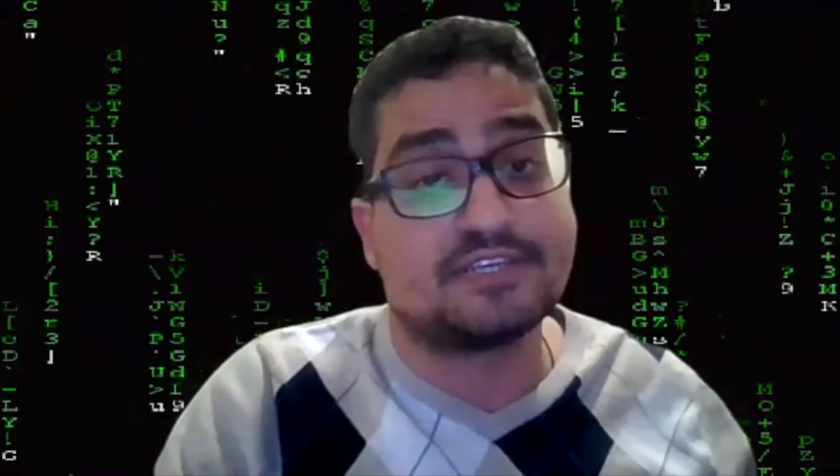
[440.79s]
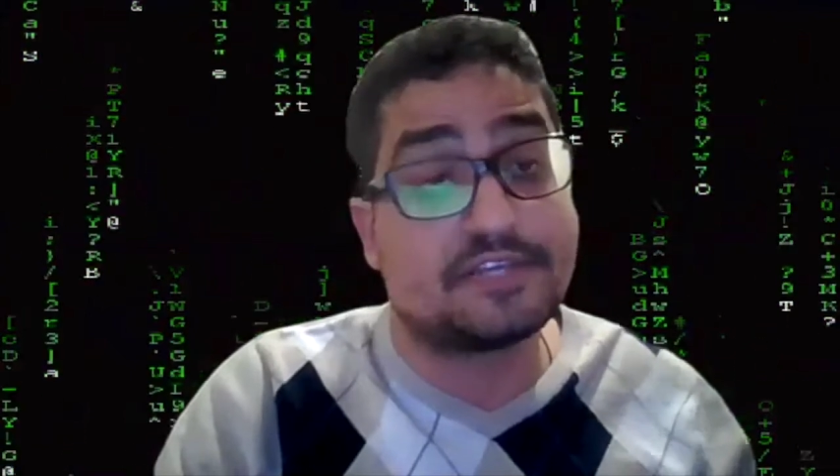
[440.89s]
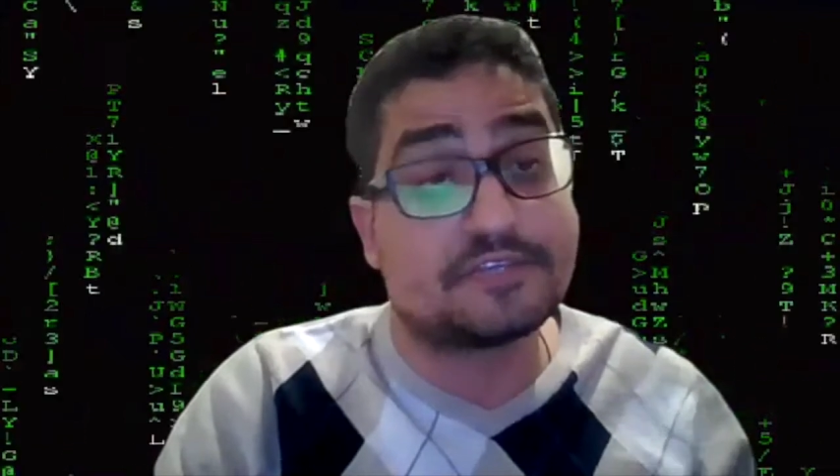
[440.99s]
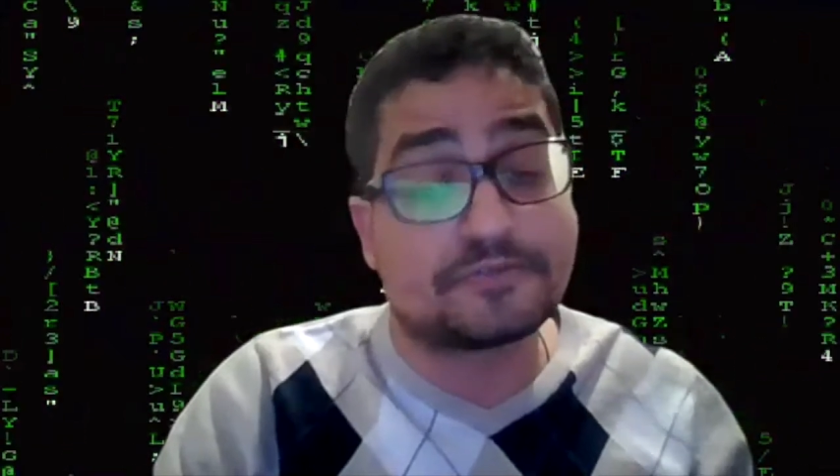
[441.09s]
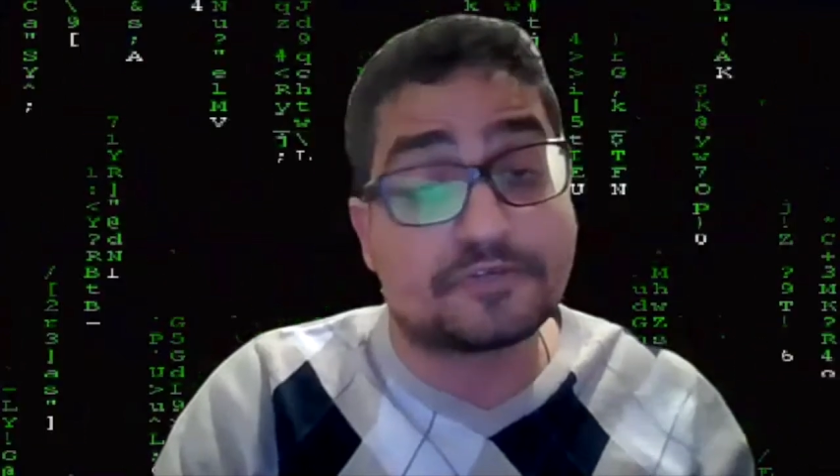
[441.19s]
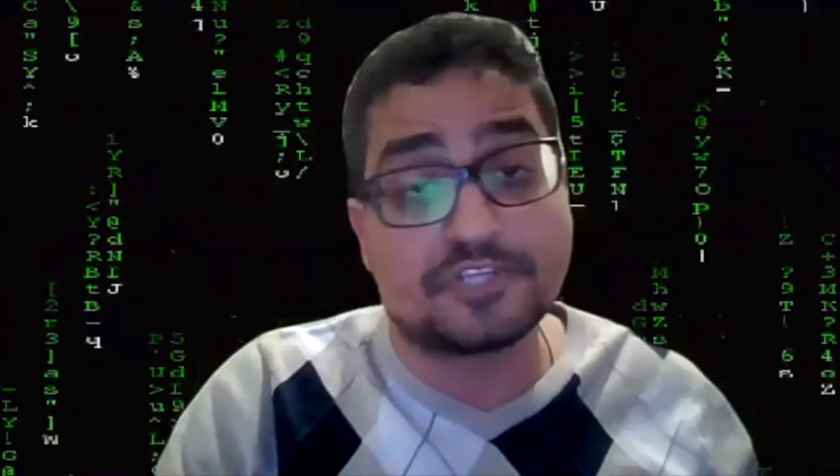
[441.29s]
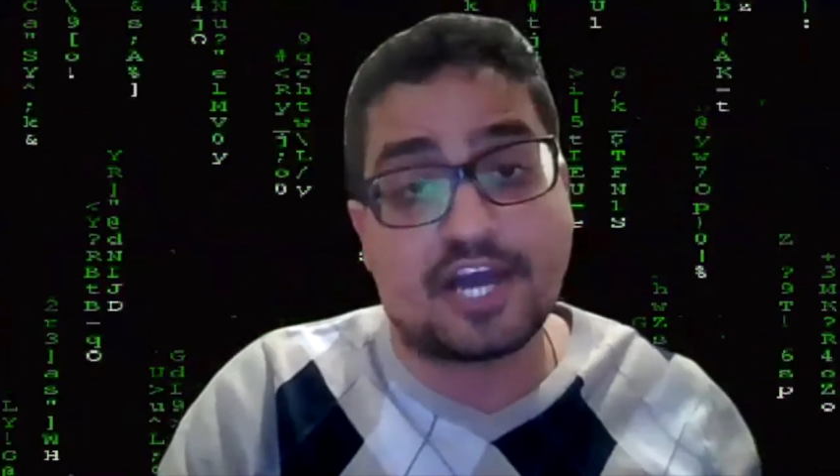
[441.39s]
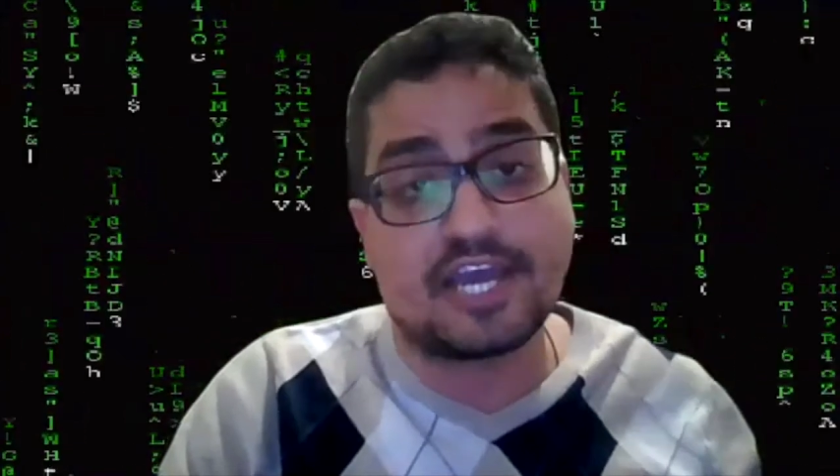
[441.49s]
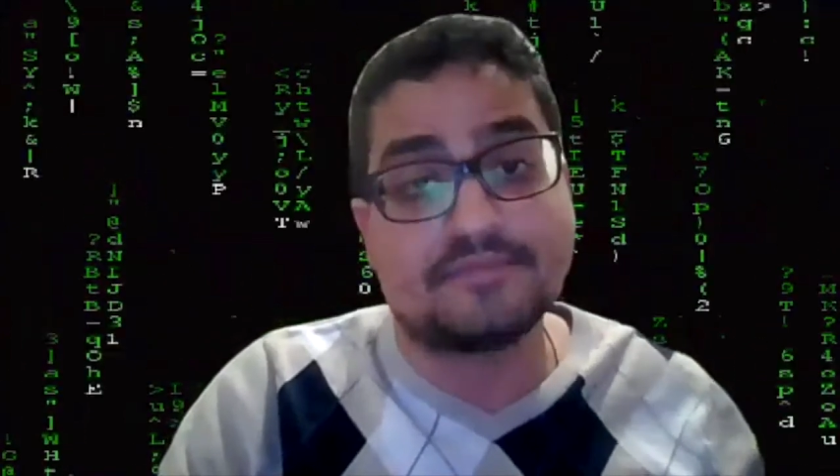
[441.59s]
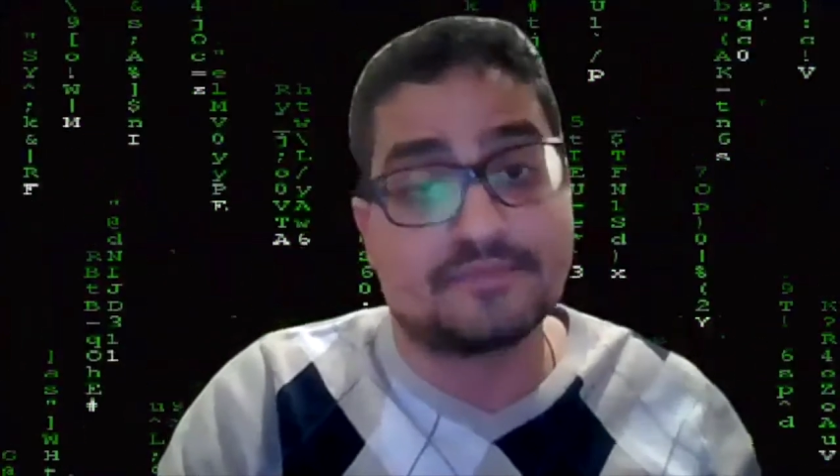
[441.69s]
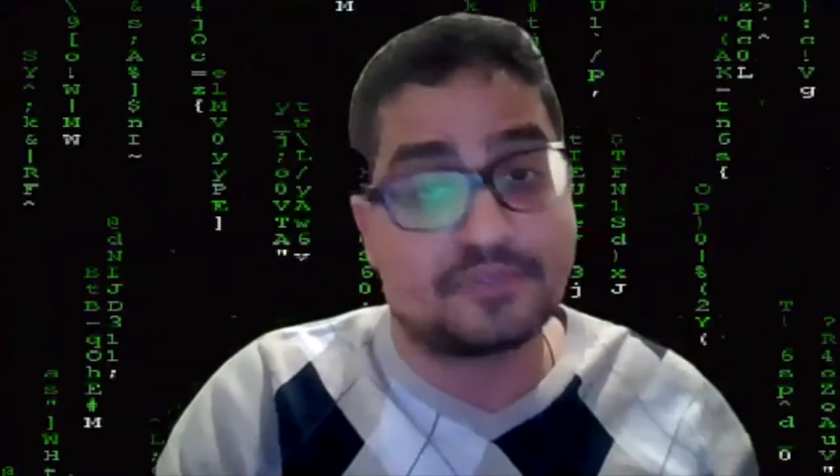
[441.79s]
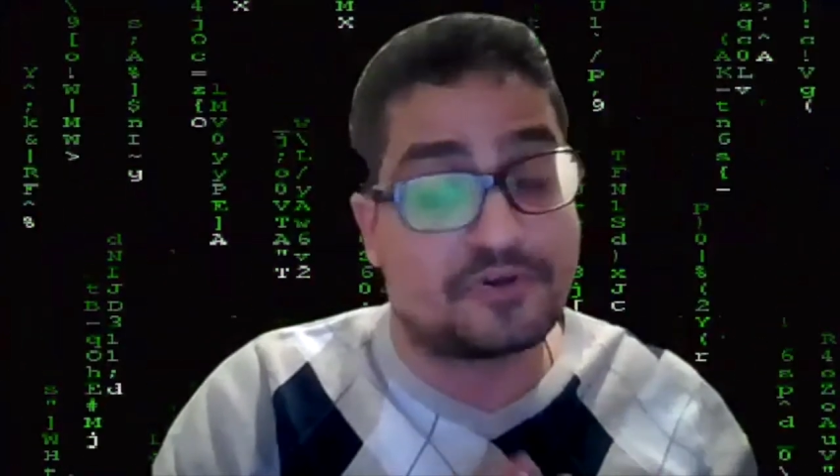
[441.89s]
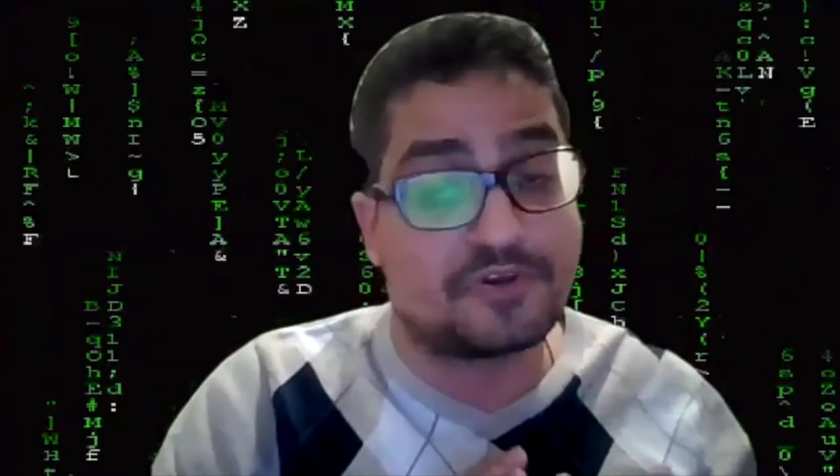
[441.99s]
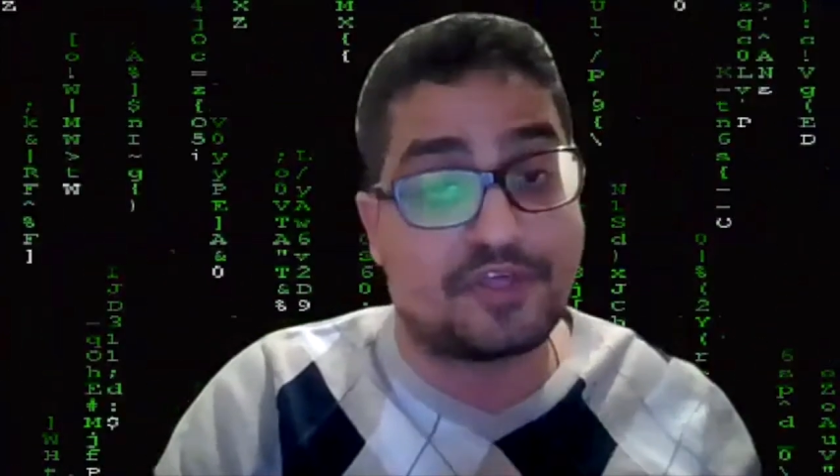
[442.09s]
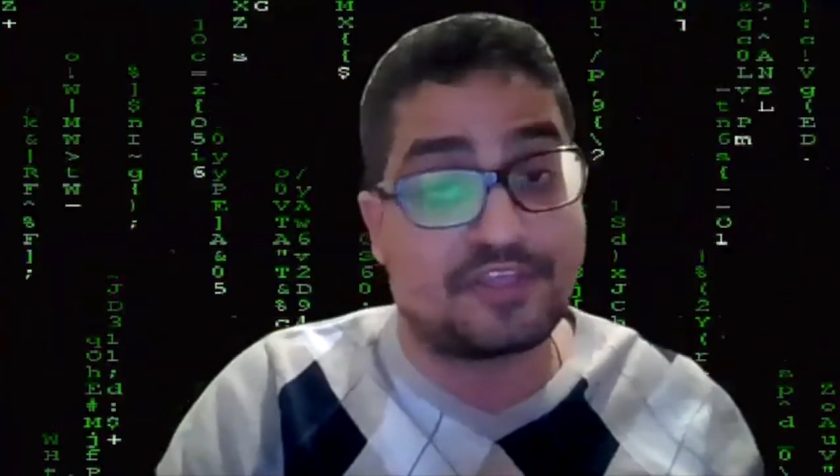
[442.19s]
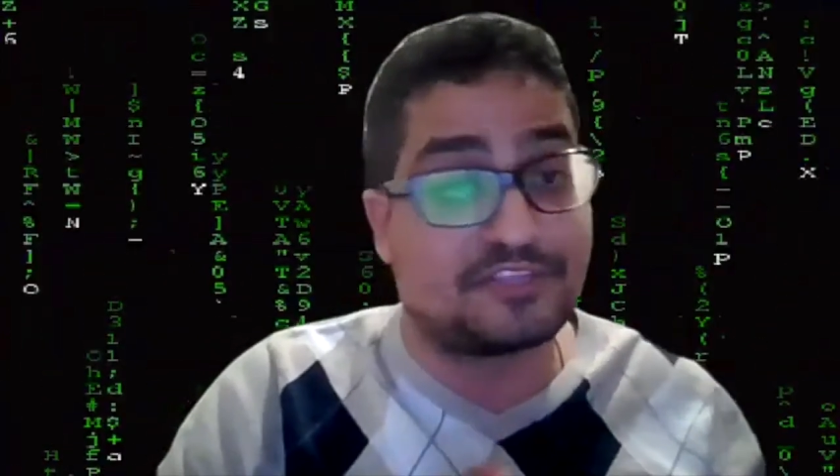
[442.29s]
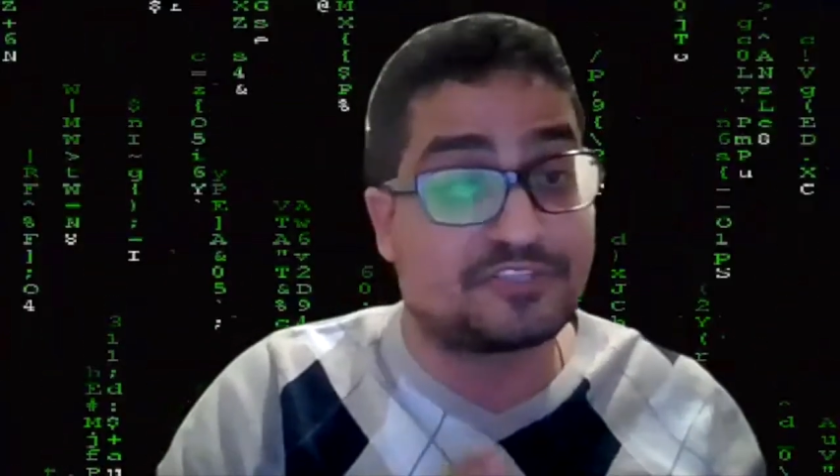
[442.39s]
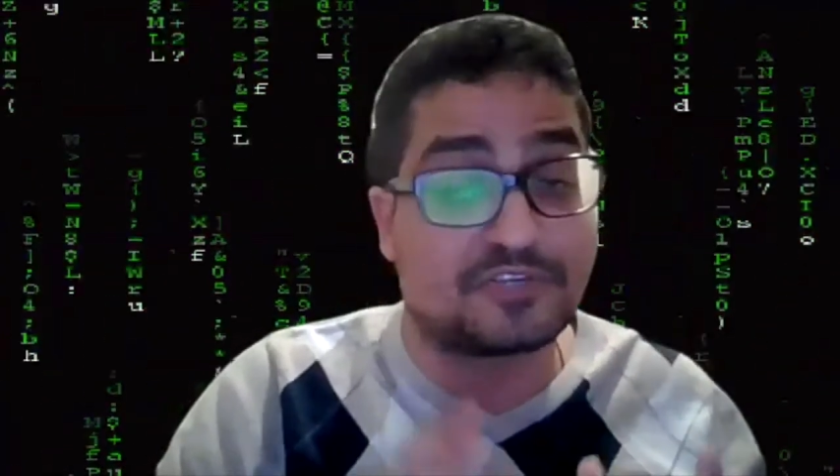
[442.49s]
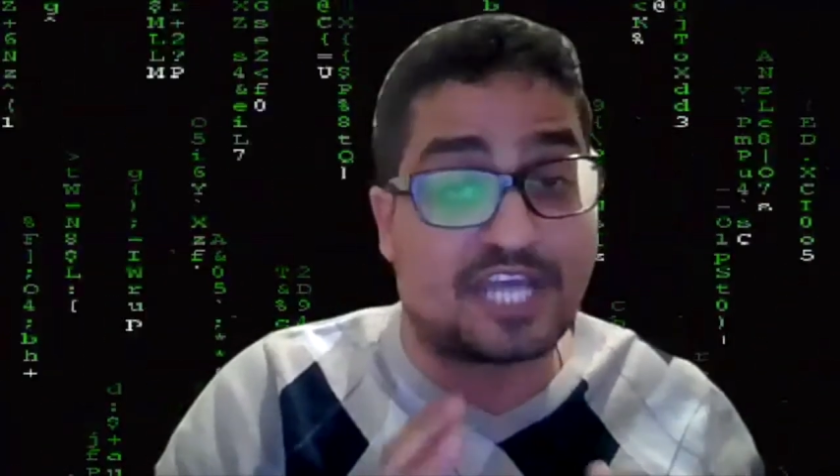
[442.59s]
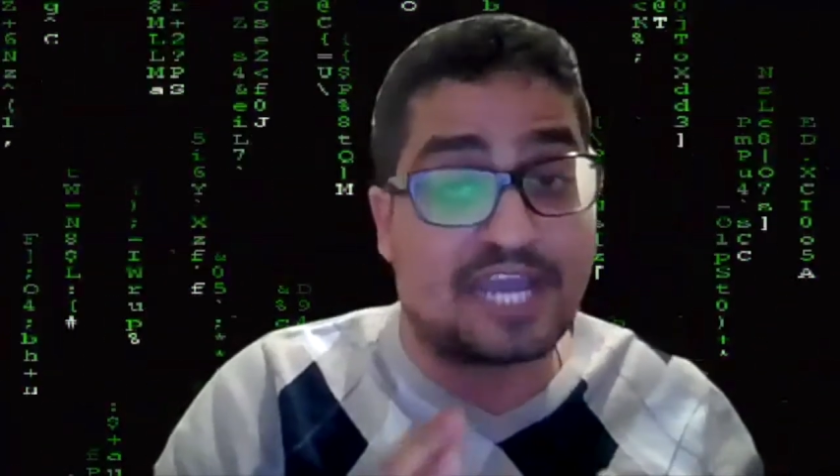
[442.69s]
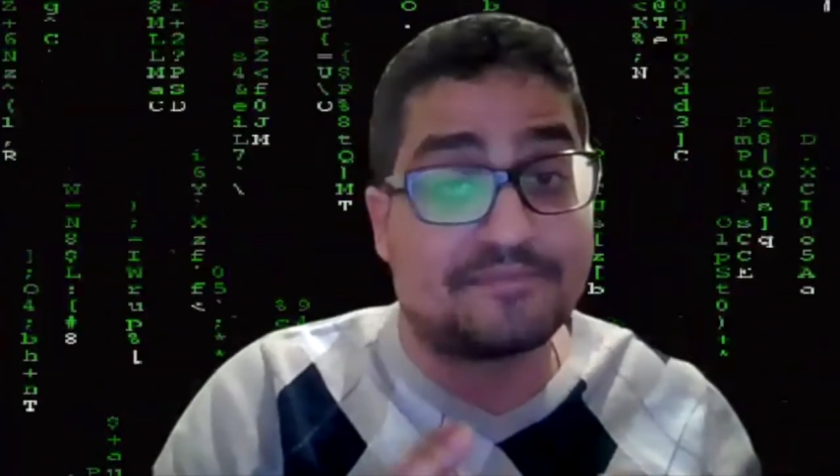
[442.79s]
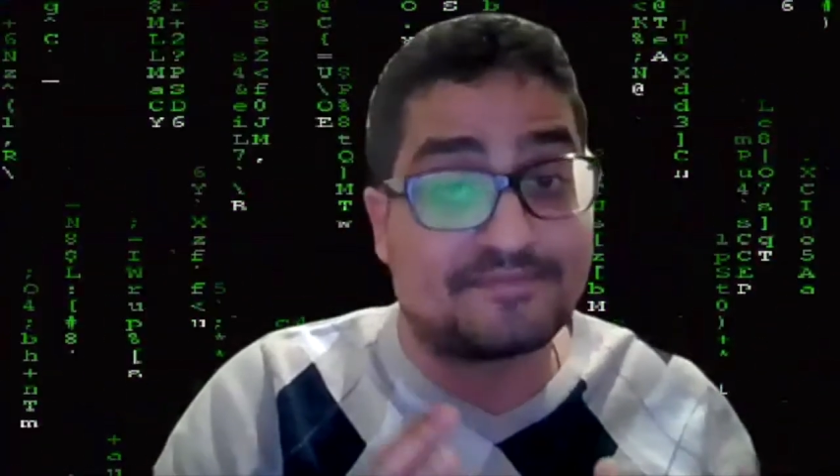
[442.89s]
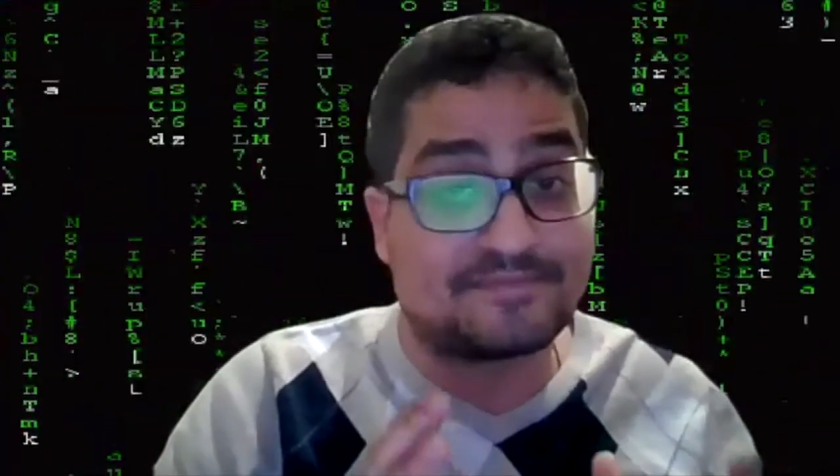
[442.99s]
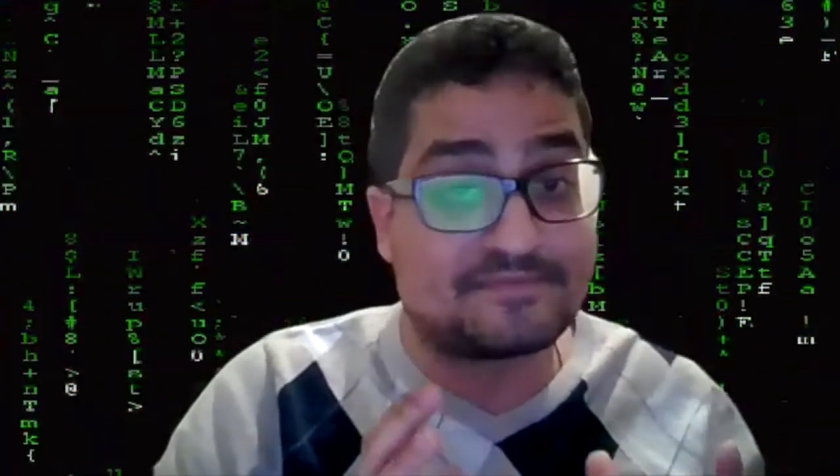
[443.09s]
It is your time. It's your time